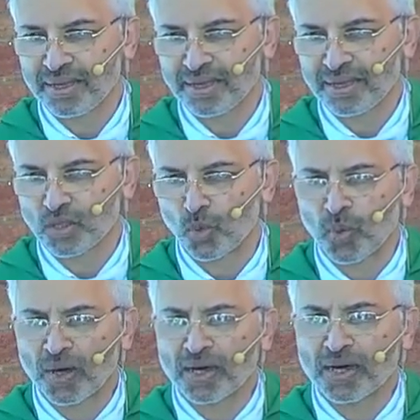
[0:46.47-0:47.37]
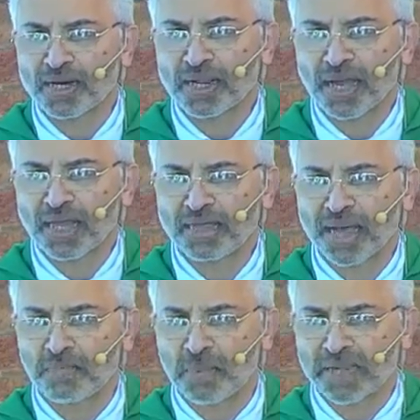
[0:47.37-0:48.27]
The word
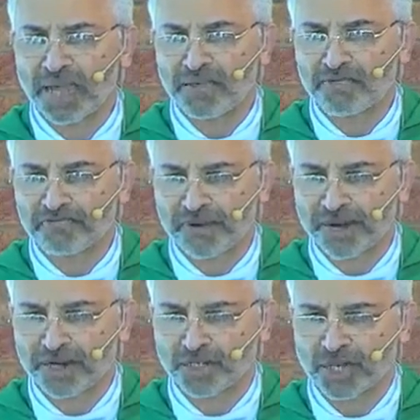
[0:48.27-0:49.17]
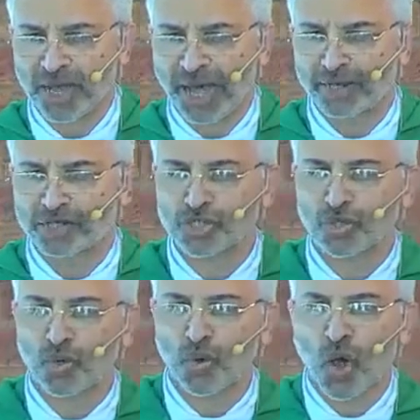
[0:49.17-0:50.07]
that became flesh, and
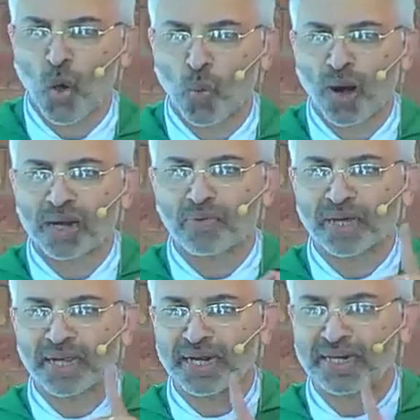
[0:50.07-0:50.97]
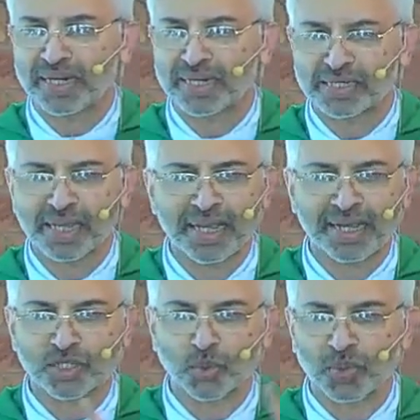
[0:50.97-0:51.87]
so whatever he does
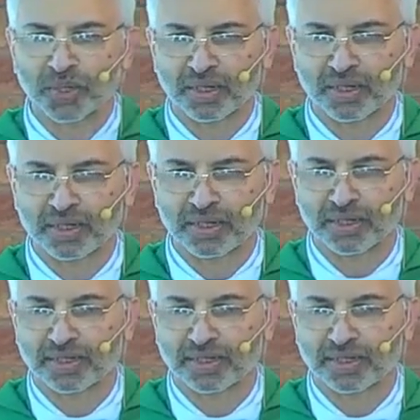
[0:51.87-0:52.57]
is word.